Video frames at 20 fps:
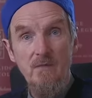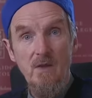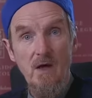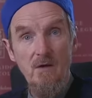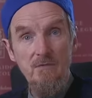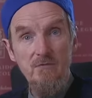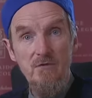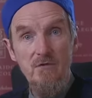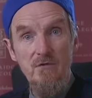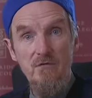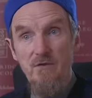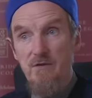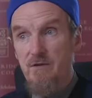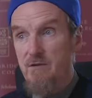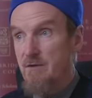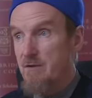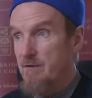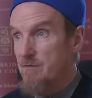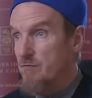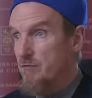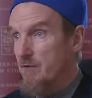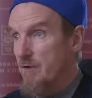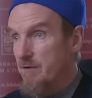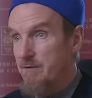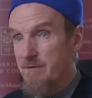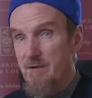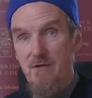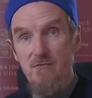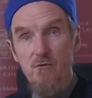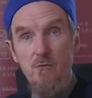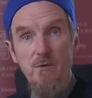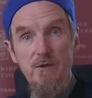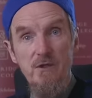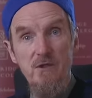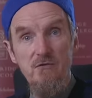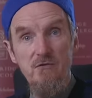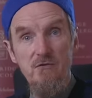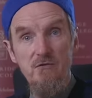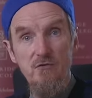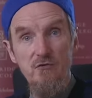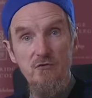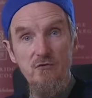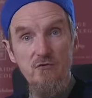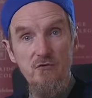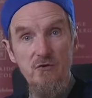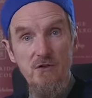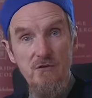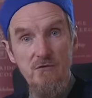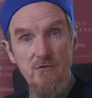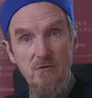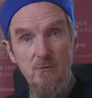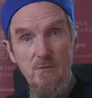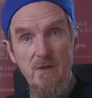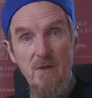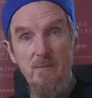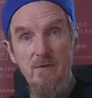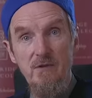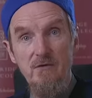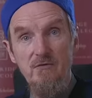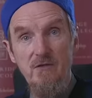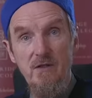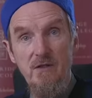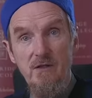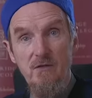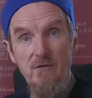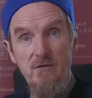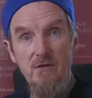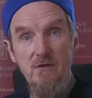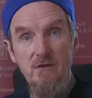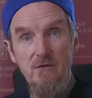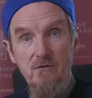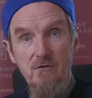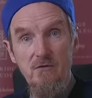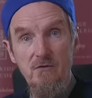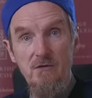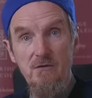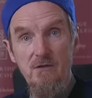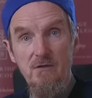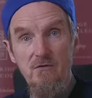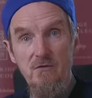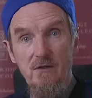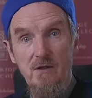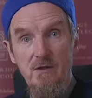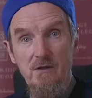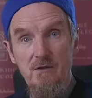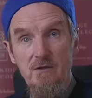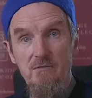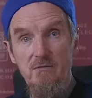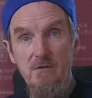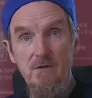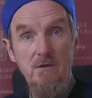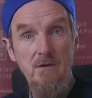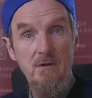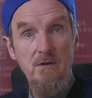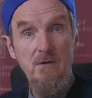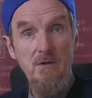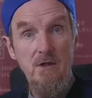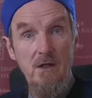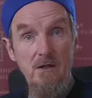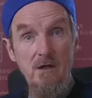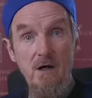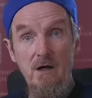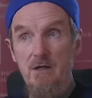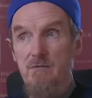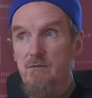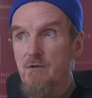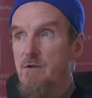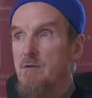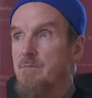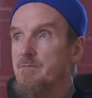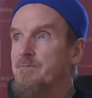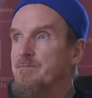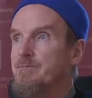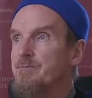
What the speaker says: After the sun goes round, everybody's in the street and people are selling things, and it's kind of a carnival.